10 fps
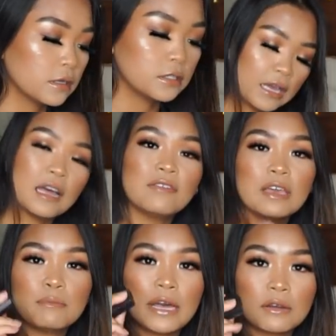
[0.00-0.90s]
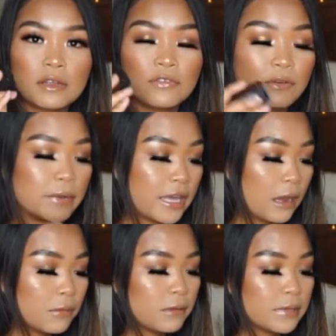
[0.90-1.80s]
I have a battery for my
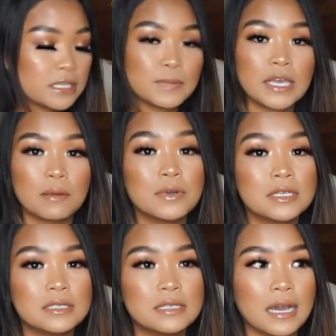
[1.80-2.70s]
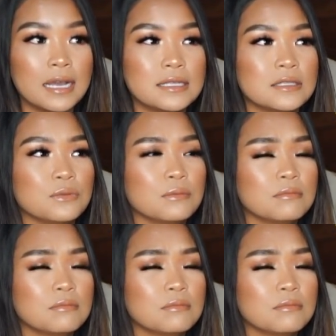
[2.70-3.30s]
camera because my camera dies,